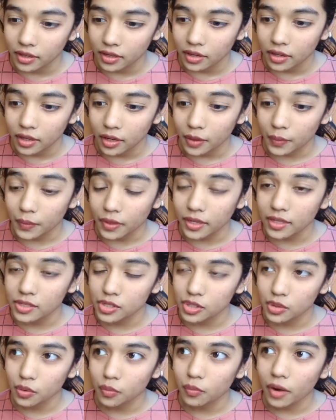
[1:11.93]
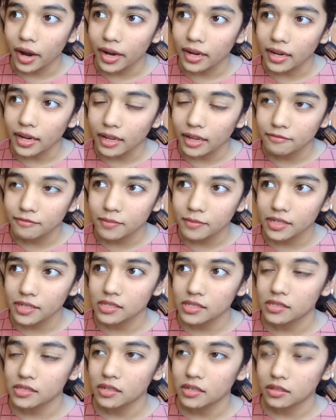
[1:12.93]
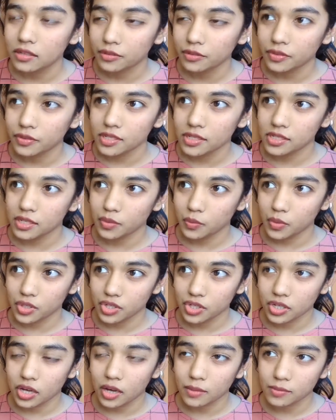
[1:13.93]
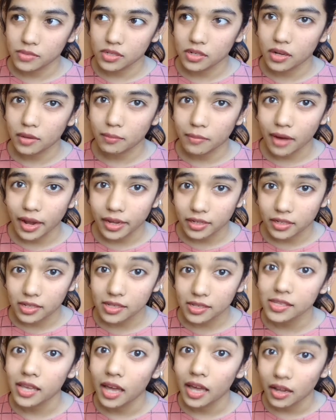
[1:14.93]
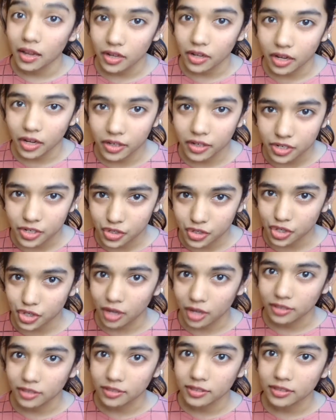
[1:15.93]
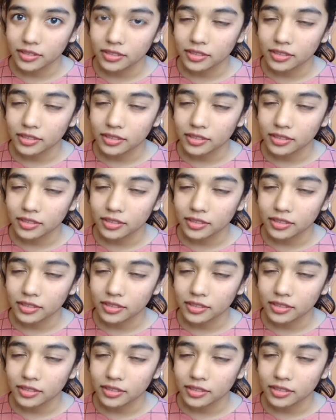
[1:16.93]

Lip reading: Okay, so wildlife means the first thing which comes in our mind is our jungle,